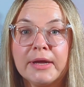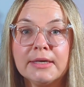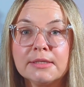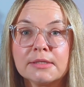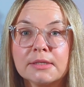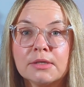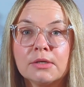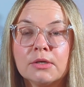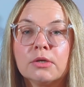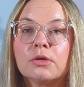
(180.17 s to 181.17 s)
breaks,
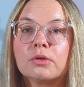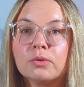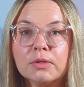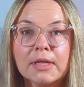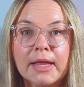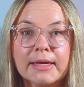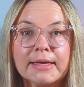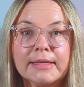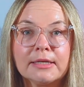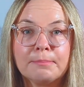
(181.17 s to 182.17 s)
good luck
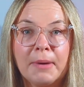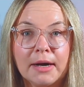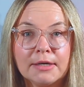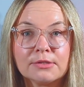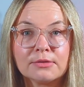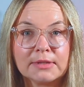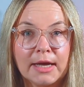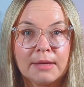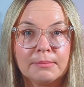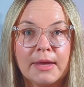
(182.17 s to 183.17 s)
getting parts on
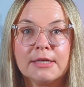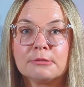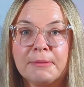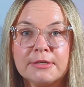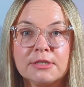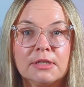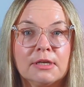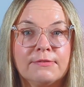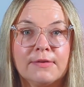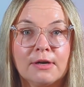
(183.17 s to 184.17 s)
time,
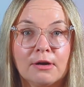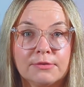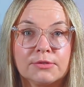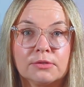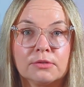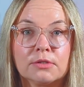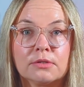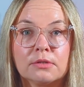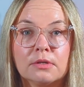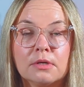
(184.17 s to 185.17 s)
especially if offshores.
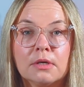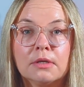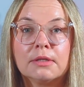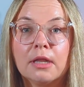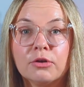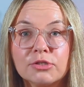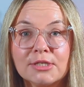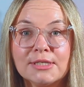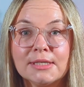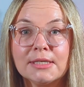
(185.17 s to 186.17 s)
The
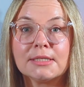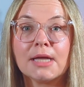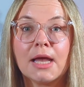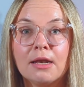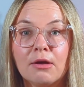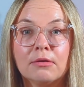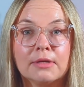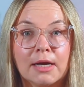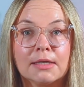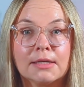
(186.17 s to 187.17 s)
logistics
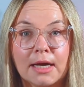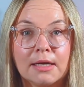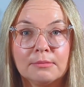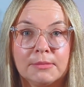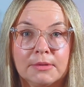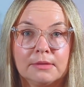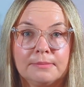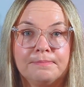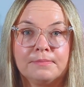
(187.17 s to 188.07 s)
alone are nightmare.